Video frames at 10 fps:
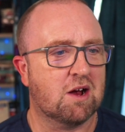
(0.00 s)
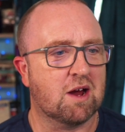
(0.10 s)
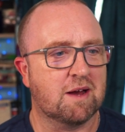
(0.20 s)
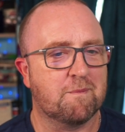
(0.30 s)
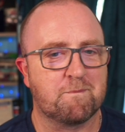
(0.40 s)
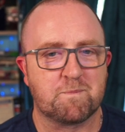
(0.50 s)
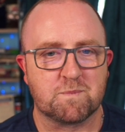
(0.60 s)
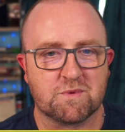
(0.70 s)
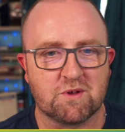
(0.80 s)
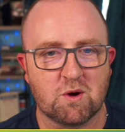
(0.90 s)
All right.
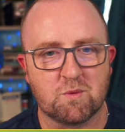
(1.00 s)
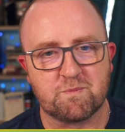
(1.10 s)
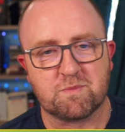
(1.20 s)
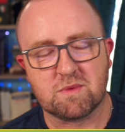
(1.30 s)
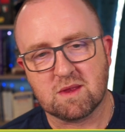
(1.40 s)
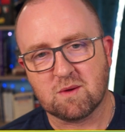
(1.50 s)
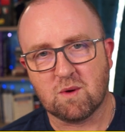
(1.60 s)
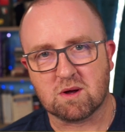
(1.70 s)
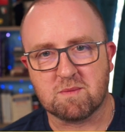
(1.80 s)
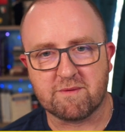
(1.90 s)
So,
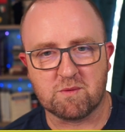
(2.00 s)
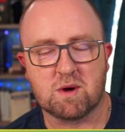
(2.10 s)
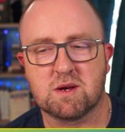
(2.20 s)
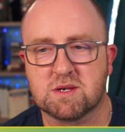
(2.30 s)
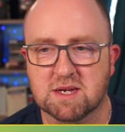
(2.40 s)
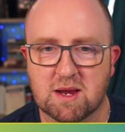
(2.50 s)
welcome everyone.